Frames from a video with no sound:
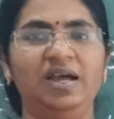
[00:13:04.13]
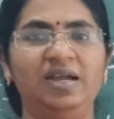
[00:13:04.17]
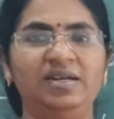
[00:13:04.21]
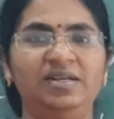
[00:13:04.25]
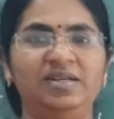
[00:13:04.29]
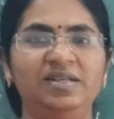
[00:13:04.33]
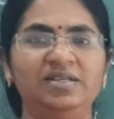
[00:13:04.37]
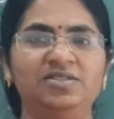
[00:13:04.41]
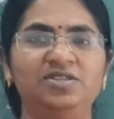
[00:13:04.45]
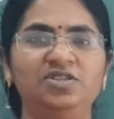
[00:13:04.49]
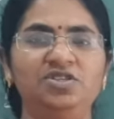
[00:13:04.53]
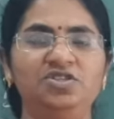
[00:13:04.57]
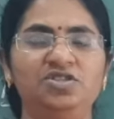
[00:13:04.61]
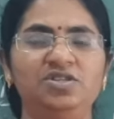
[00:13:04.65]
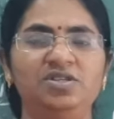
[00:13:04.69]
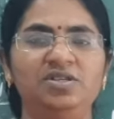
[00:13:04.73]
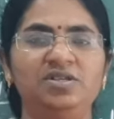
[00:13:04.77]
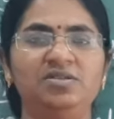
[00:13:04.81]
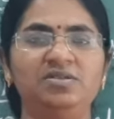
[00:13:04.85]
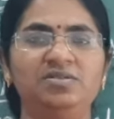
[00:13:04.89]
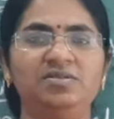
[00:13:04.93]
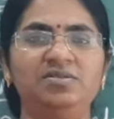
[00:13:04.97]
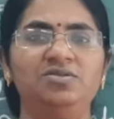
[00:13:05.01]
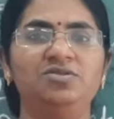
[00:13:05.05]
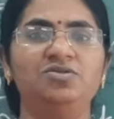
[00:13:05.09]
a
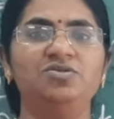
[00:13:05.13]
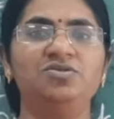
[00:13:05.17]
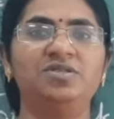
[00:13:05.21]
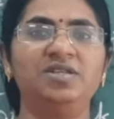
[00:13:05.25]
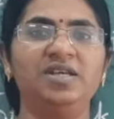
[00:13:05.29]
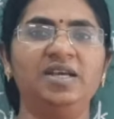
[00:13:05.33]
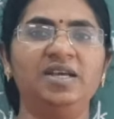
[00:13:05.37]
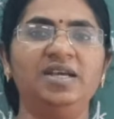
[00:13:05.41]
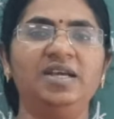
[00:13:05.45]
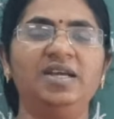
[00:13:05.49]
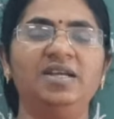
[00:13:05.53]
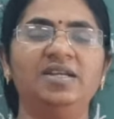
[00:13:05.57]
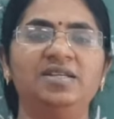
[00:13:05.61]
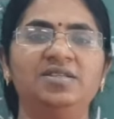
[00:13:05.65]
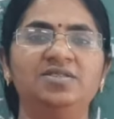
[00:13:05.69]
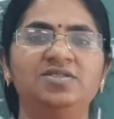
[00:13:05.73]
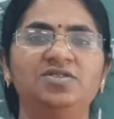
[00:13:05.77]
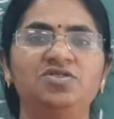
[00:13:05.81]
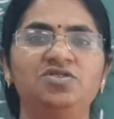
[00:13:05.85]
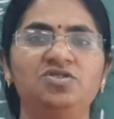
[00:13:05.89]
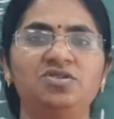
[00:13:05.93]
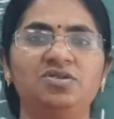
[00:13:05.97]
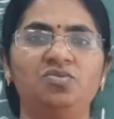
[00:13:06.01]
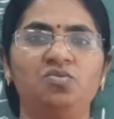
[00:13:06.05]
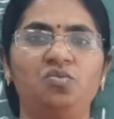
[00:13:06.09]
decision to take a
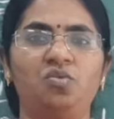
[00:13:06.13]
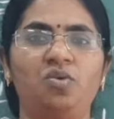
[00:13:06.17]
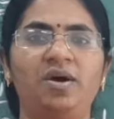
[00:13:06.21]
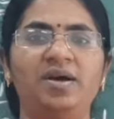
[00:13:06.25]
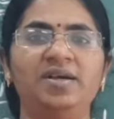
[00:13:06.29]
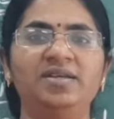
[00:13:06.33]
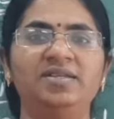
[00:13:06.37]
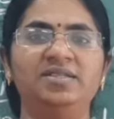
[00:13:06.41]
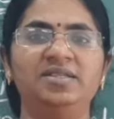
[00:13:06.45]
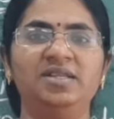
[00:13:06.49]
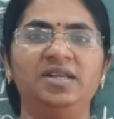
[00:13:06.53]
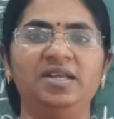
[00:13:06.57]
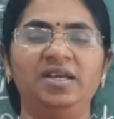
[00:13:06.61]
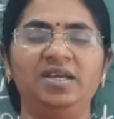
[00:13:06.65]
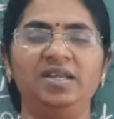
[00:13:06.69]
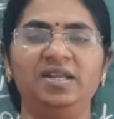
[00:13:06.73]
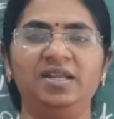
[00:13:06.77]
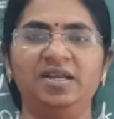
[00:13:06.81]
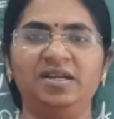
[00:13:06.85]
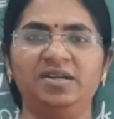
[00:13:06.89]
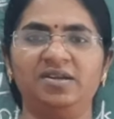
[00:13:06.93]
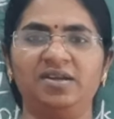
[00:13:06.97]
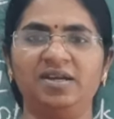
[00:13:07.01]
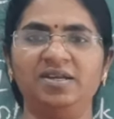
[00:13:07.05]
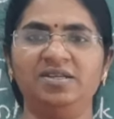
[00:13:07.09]
decision wisely
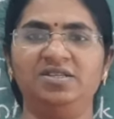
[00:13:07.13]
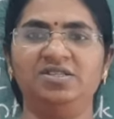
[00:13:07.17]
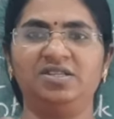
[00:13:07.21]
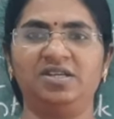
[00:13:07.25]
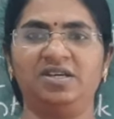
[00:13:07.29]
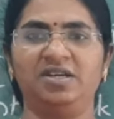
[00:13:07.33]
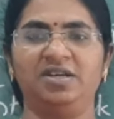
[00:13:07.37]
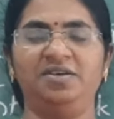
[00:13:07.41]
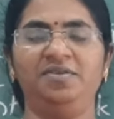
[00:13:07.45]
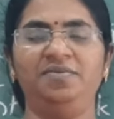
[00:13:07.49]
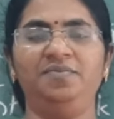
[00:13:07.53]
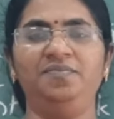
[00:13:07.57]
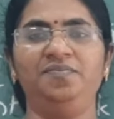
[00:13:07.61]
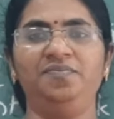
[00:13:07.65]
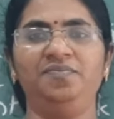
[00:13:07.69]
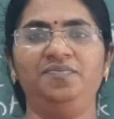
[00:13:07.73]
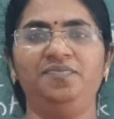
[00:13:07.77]
in a right time,